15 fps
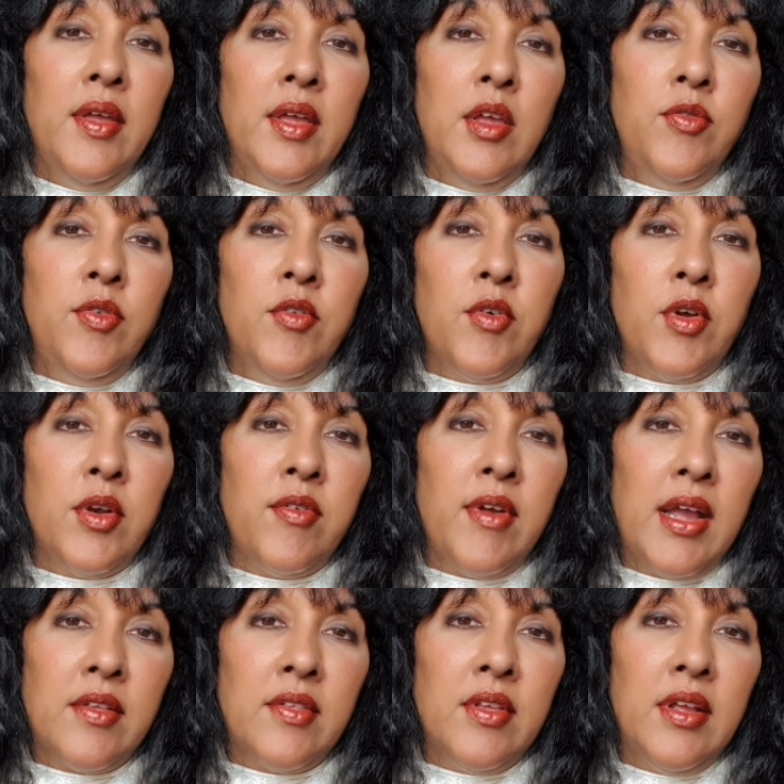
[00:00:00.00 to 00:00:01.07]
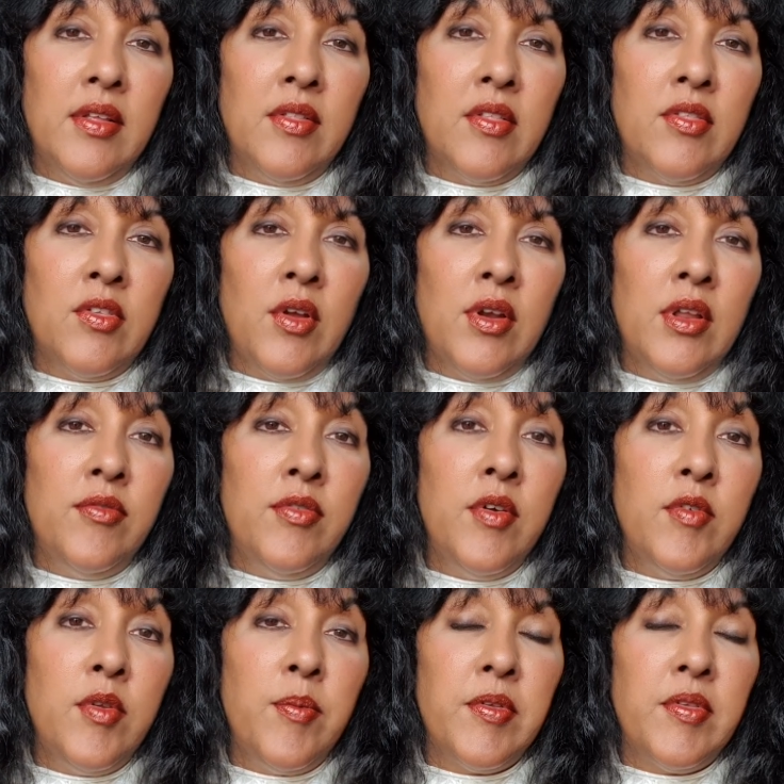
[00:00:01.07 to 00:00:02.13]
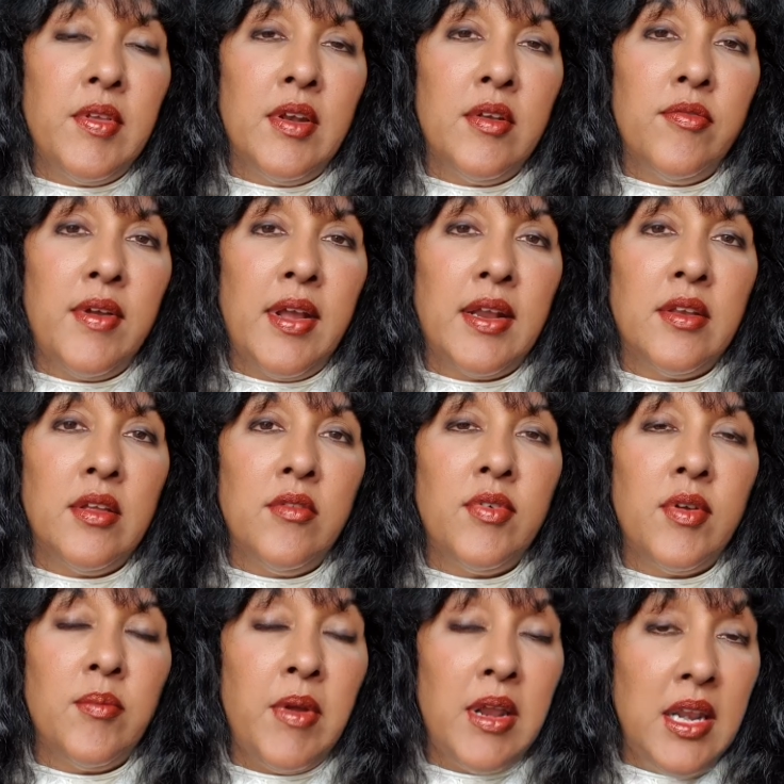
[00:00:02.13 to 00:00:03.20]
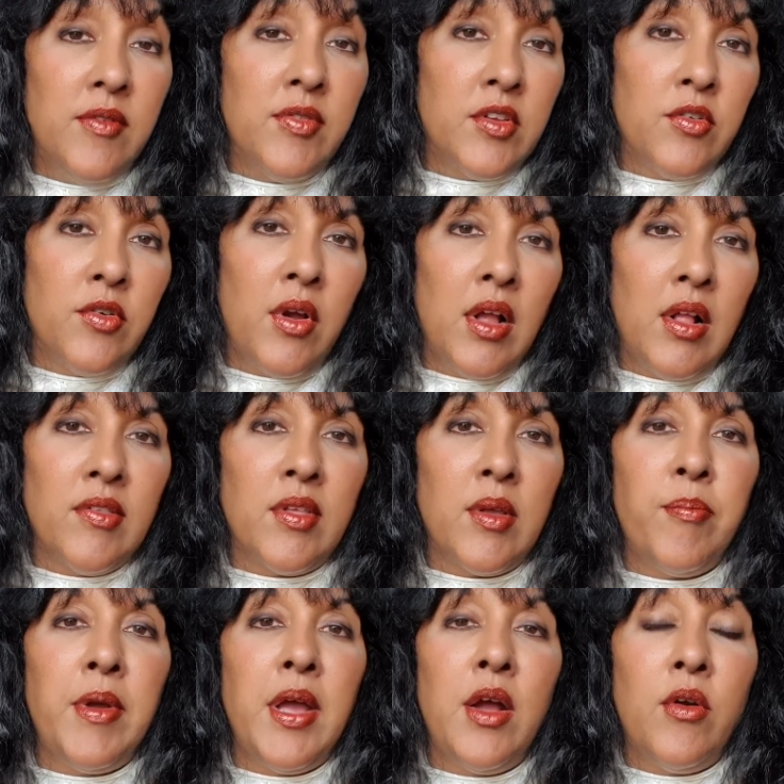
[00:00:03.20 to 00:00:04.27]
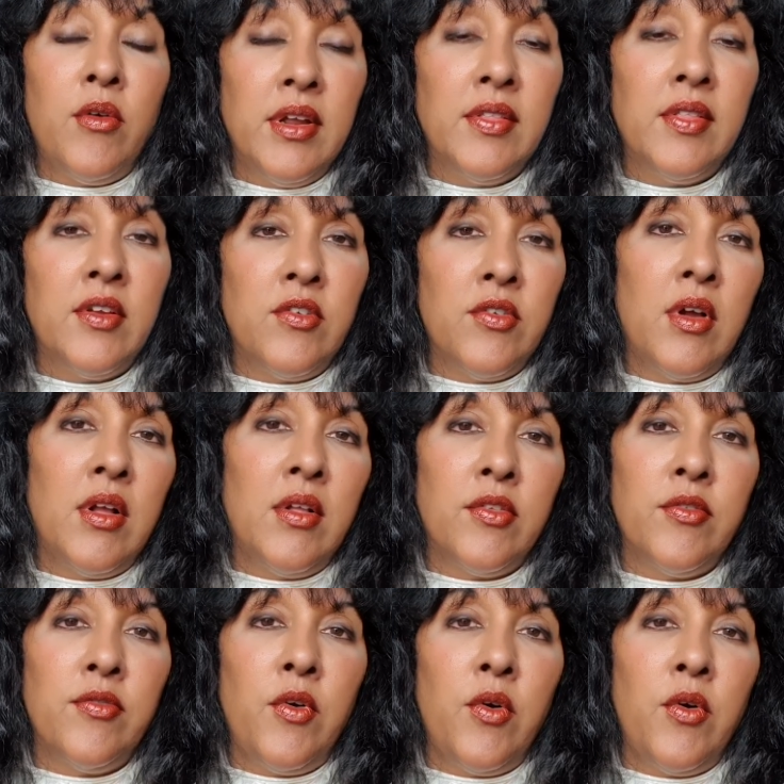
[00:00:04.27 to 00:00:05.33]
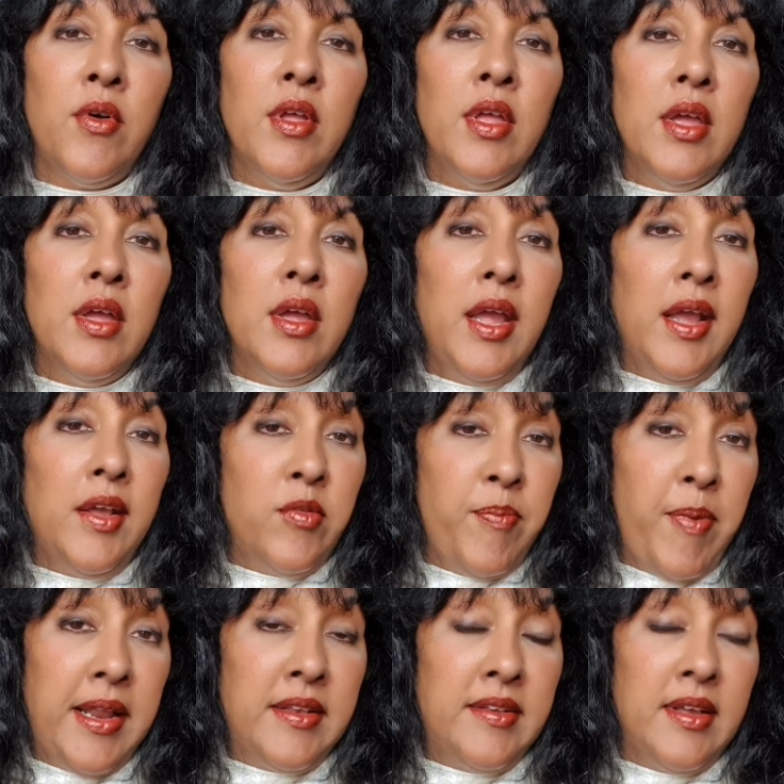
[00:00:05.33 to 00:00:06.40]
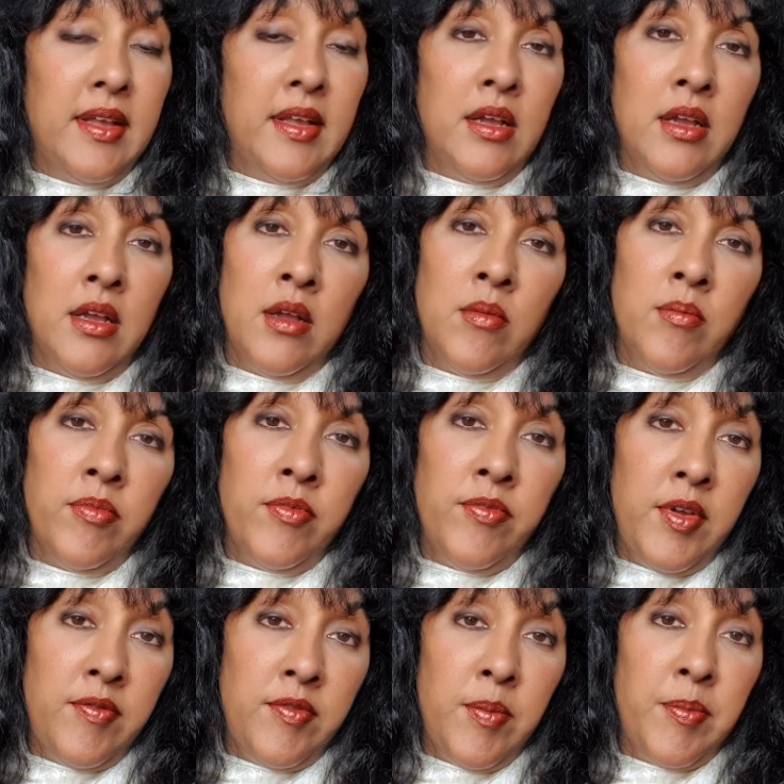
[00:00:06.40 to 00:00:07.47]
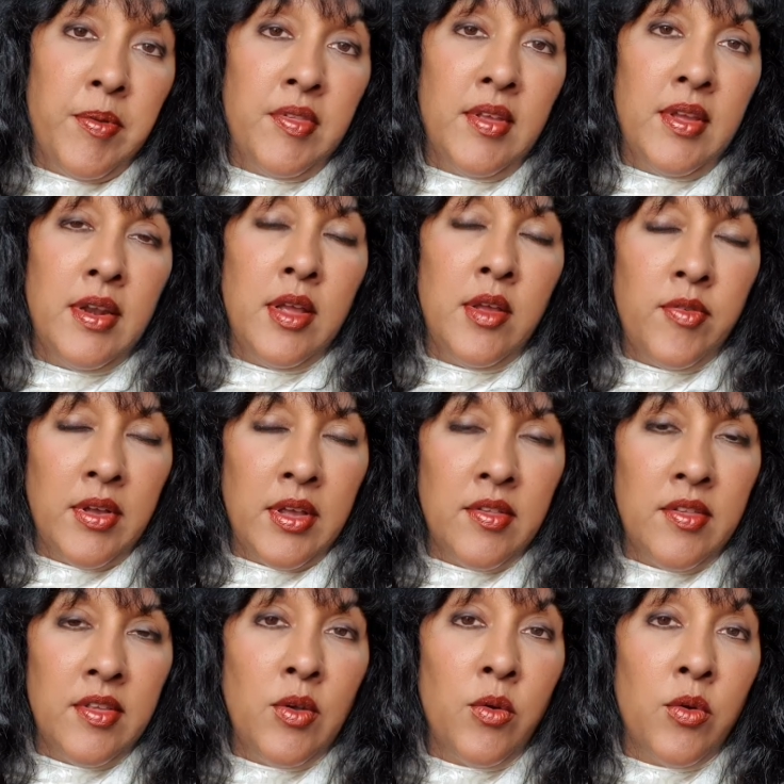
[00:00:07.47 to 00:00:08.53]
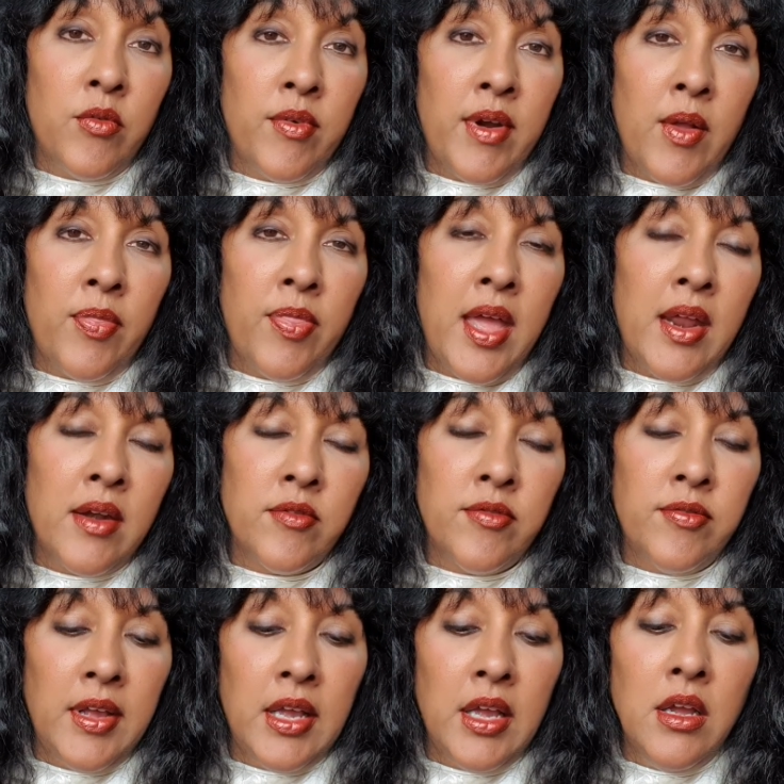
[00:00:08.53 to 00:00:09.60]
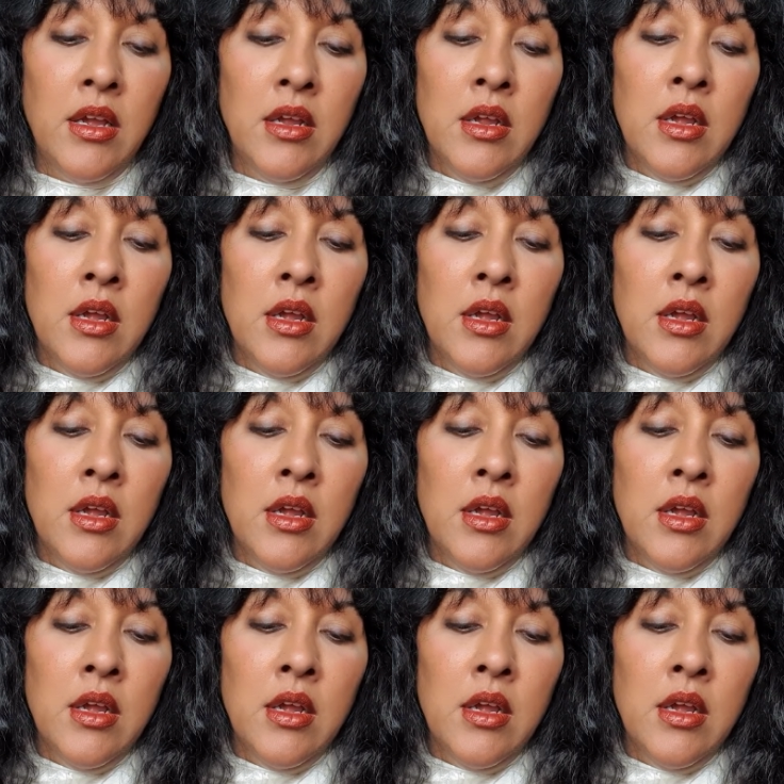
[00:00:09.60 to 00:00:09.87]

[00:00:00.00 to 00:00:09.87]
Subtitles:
If you've got a vaccine that's only 50% effective, and many of the trials are powering their trials for expecting 50% efficacy or around that figure,